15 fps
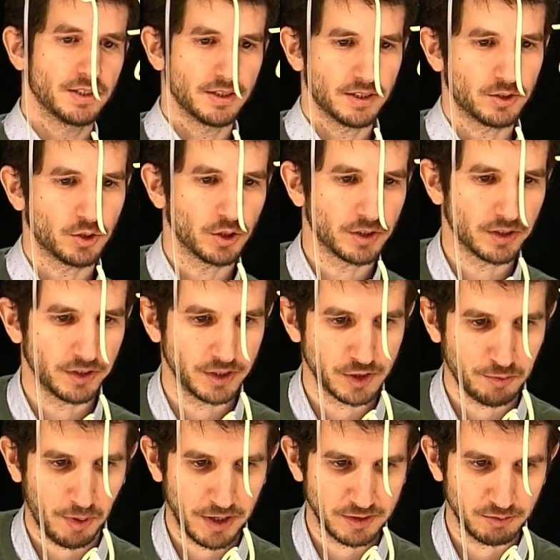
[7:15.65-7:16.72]
the total
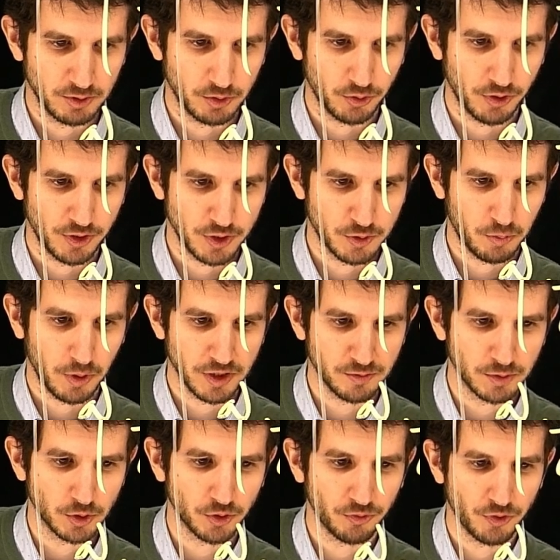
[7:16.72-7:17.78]
displacement or the
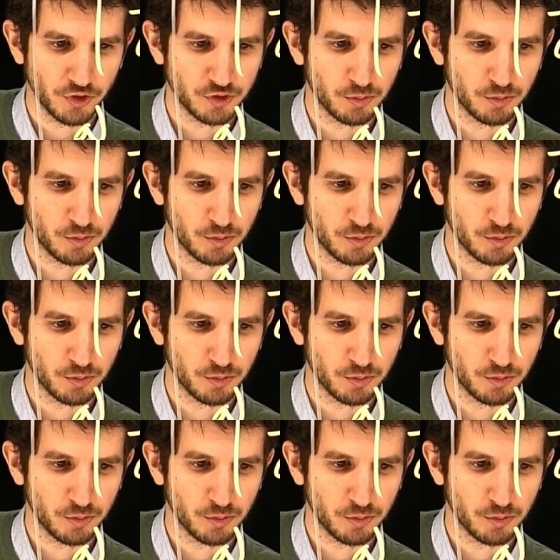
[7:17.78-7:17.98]
displacement of this